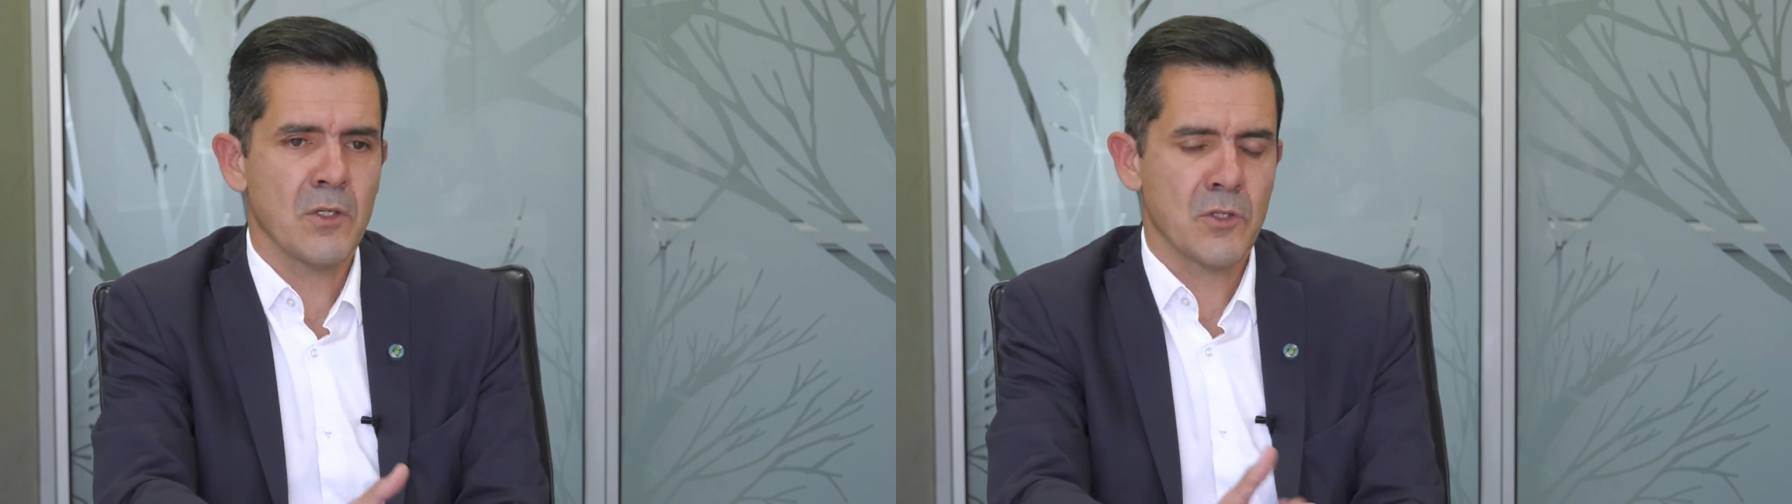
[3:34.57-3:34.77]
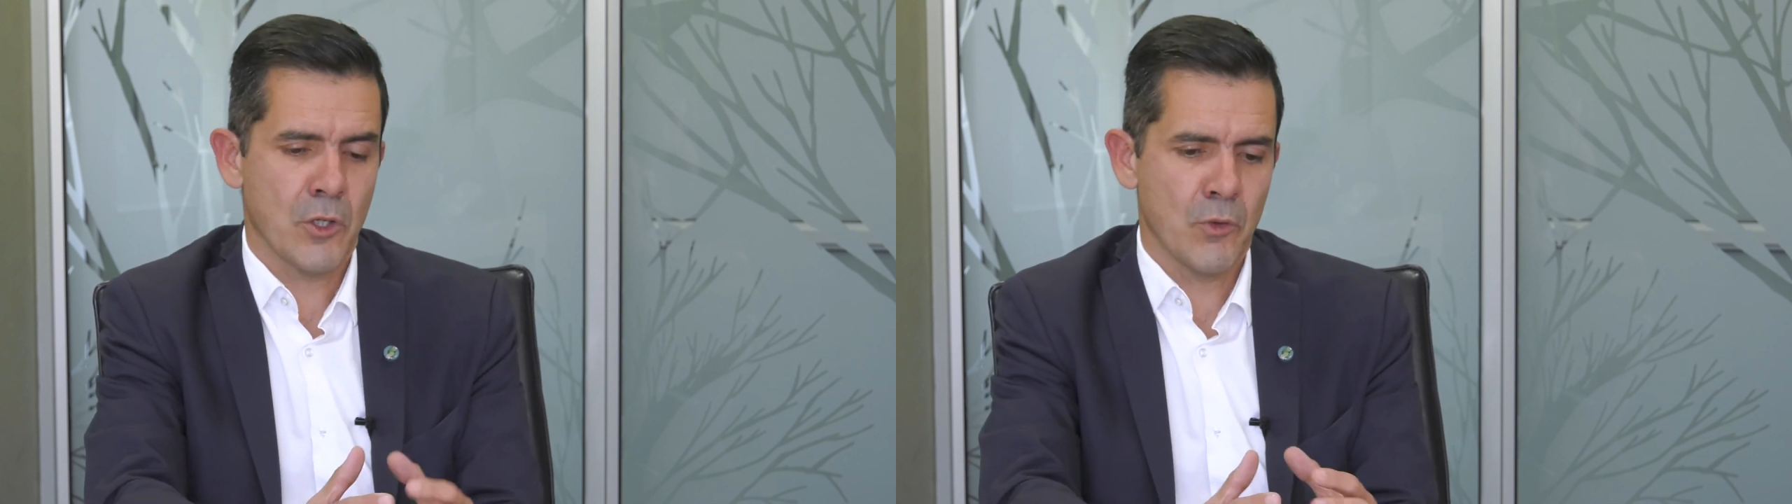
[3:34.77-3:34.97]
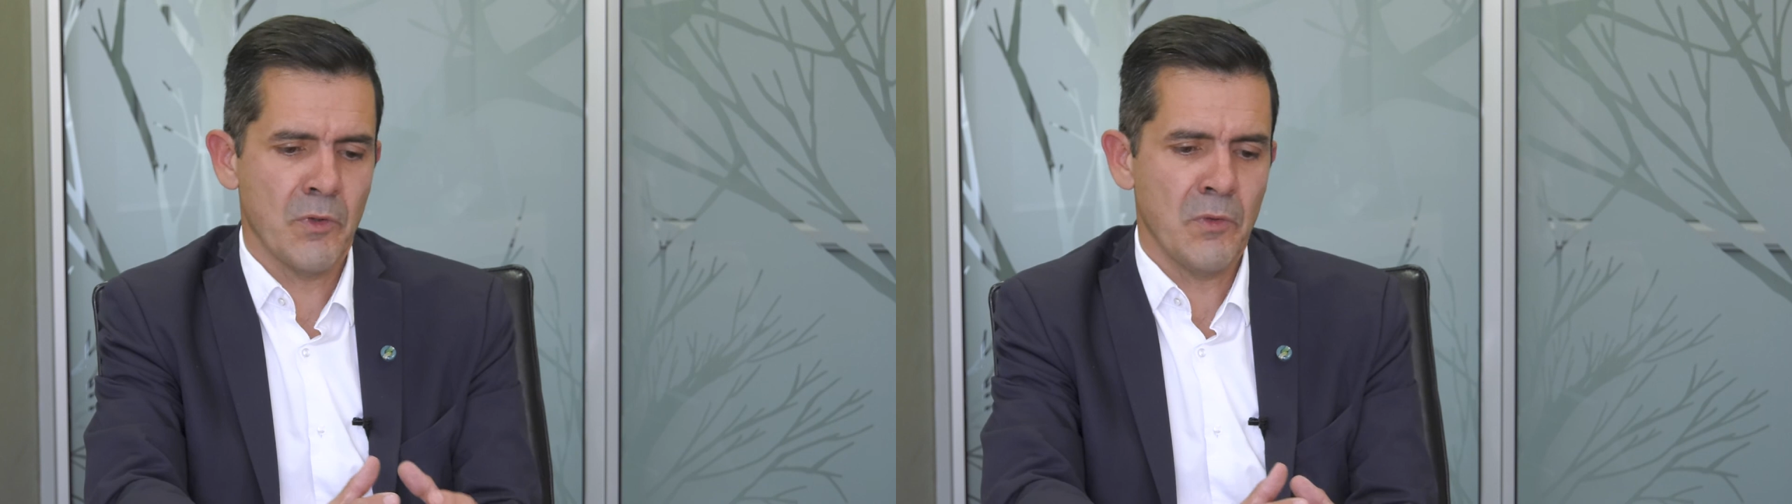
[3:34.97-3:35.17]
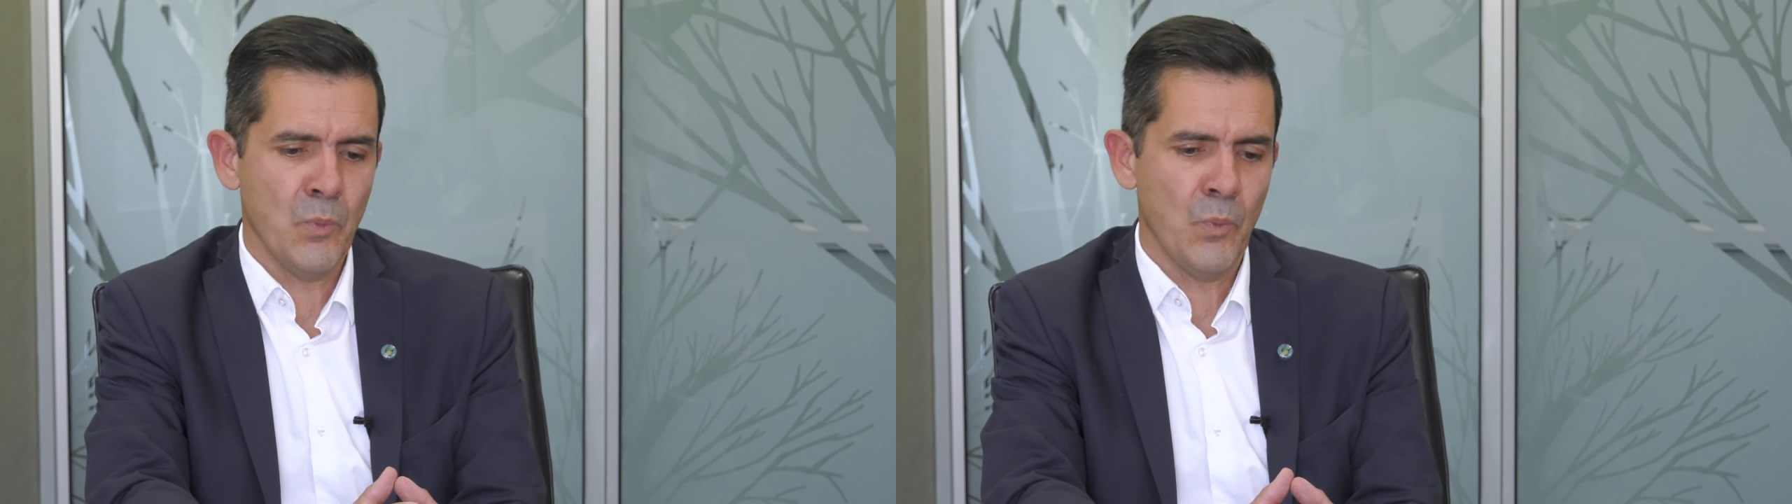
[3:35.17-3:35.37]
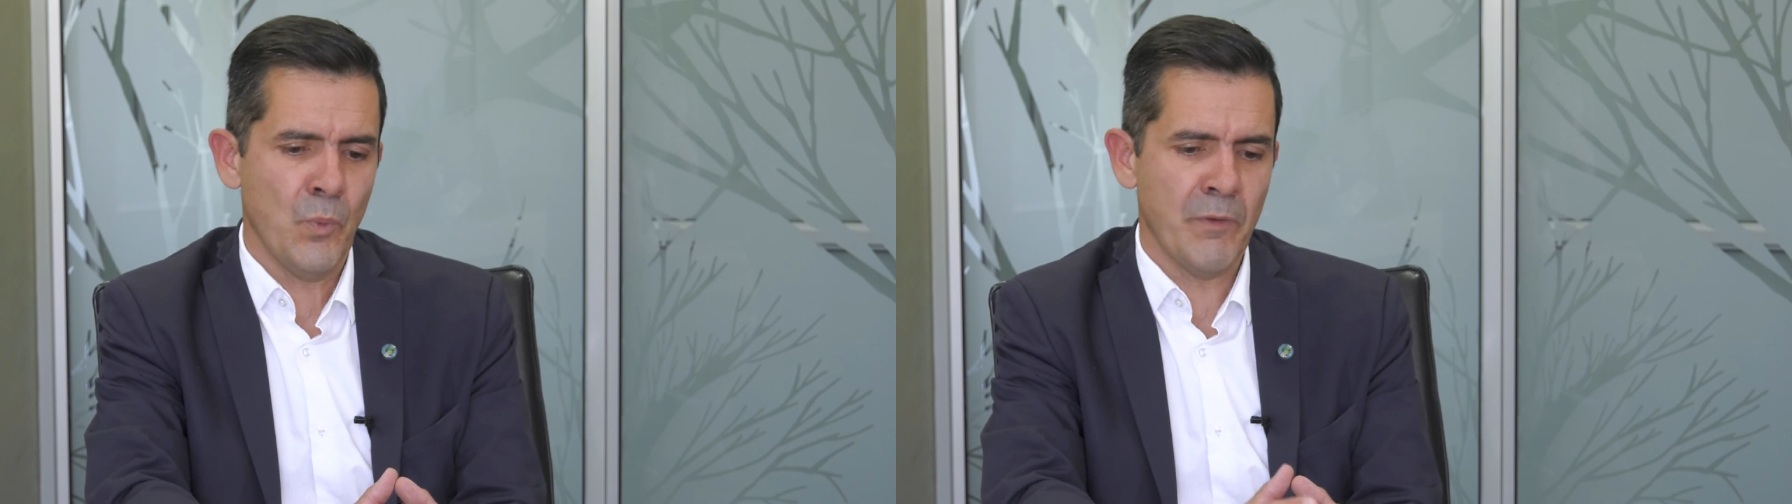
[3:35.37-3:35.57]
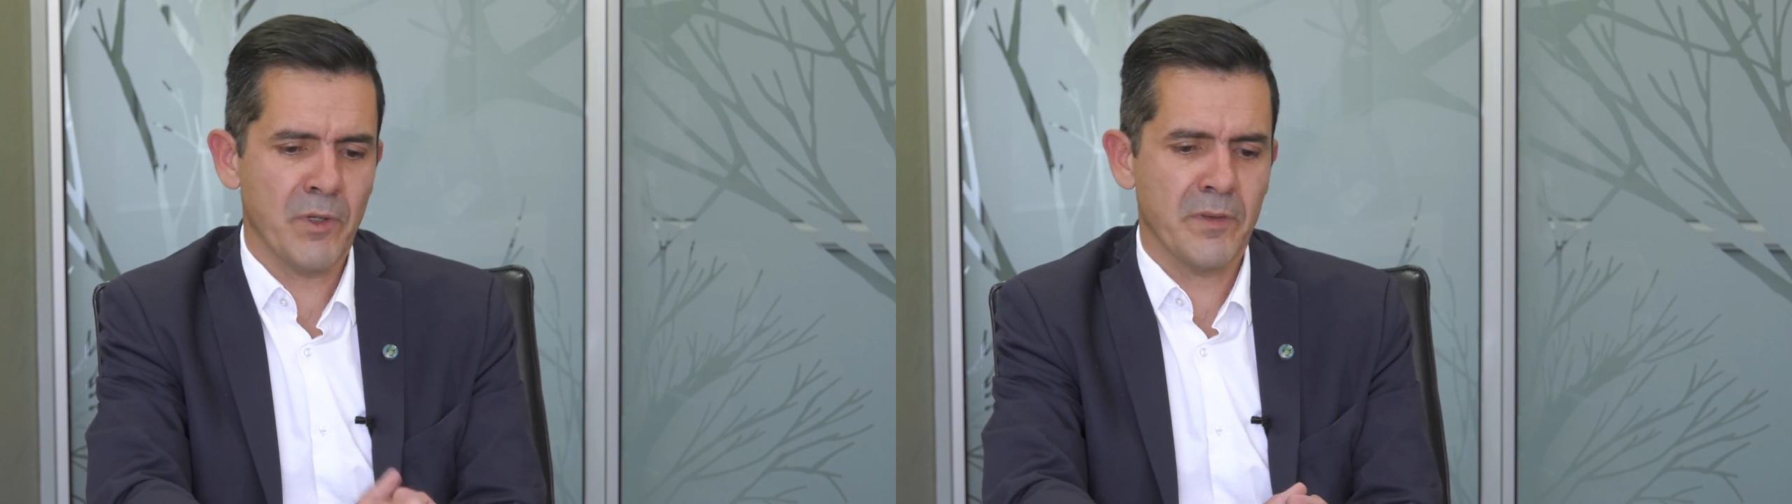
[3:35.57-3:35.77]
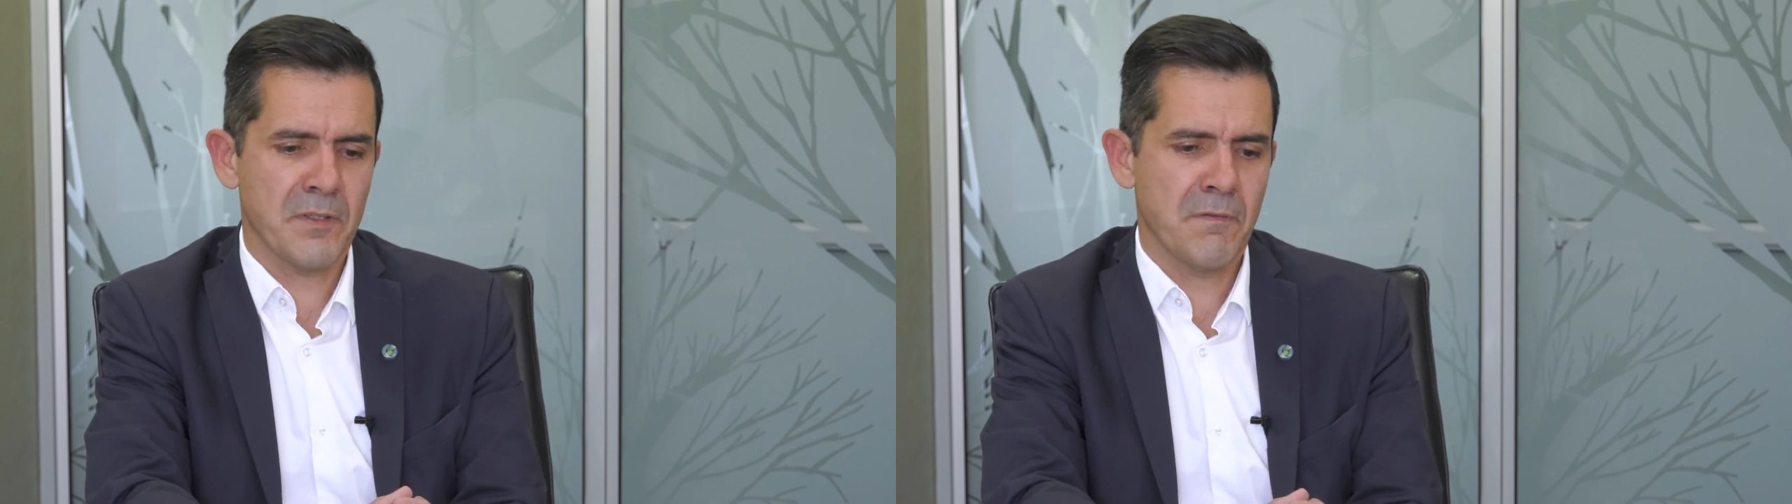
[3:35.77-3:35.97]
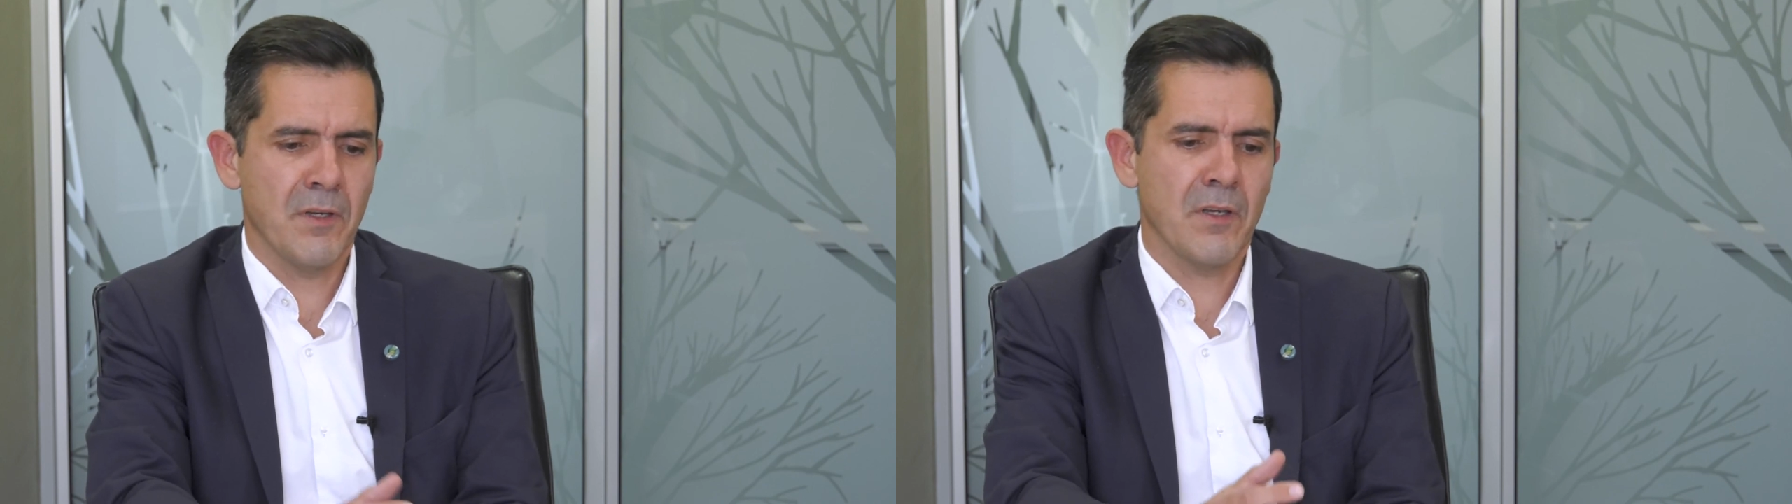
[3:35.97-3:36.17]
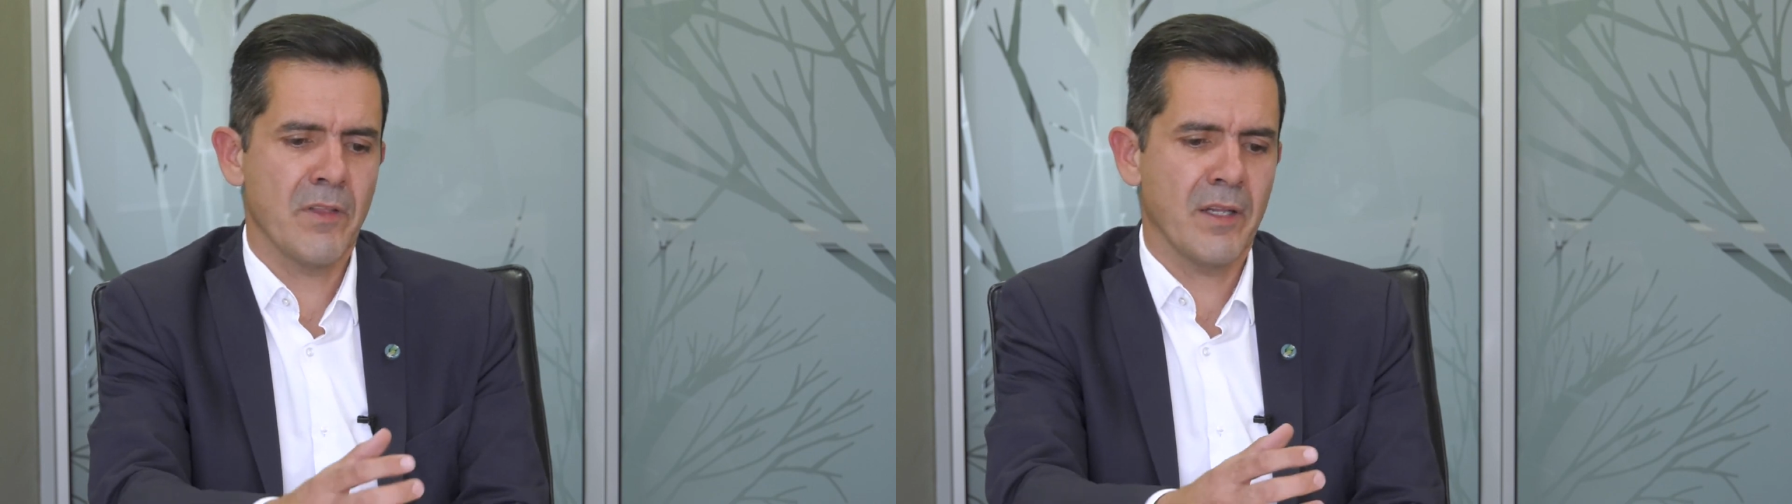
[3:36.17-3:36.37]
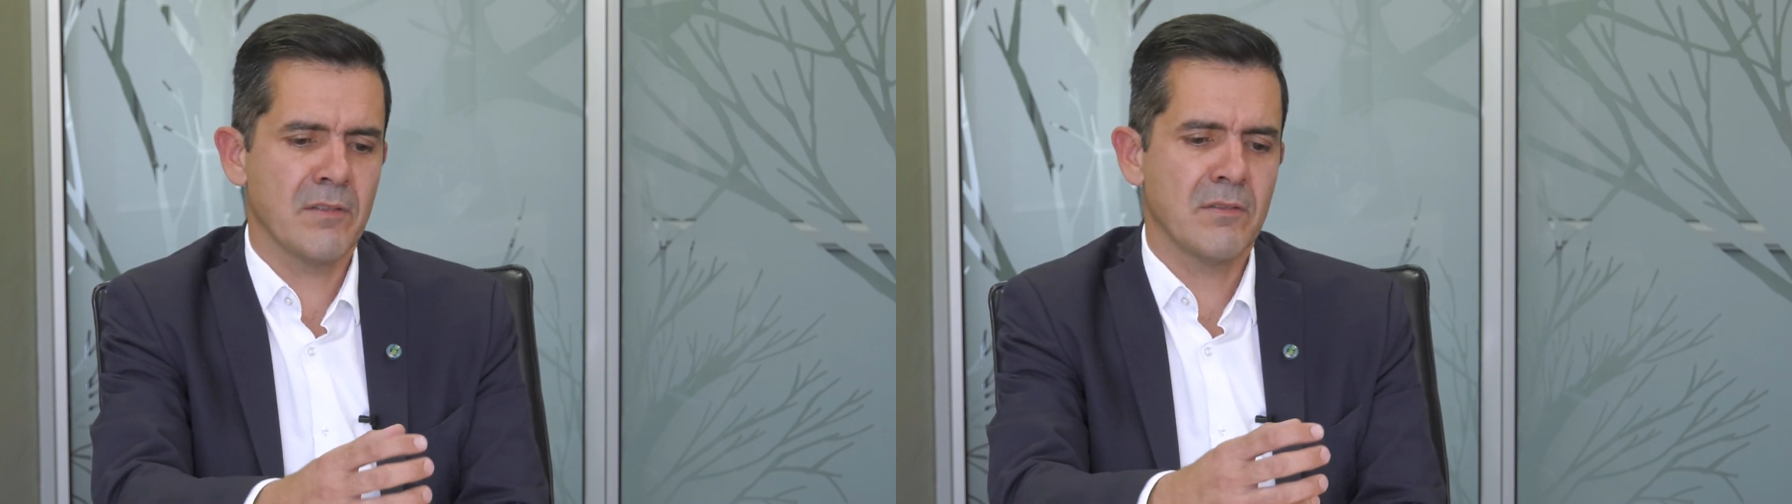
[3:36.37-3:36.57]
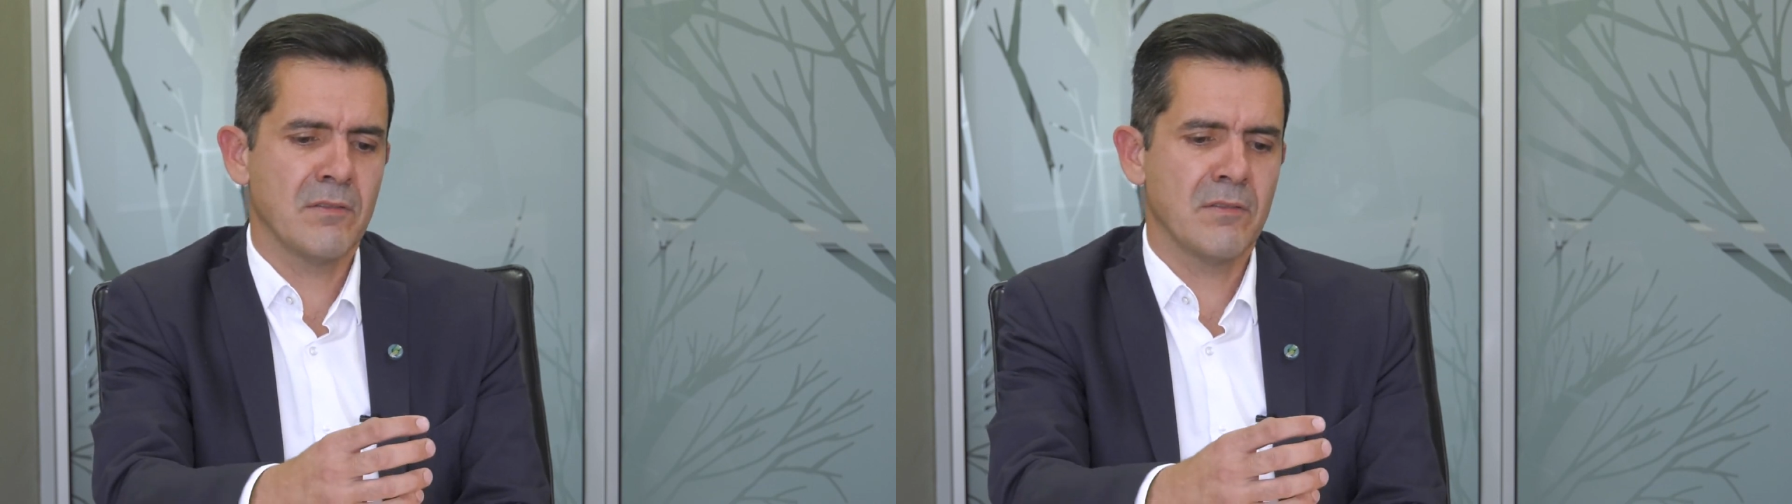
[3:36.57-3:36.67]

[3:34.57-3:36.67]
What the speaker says: So we've got this fear that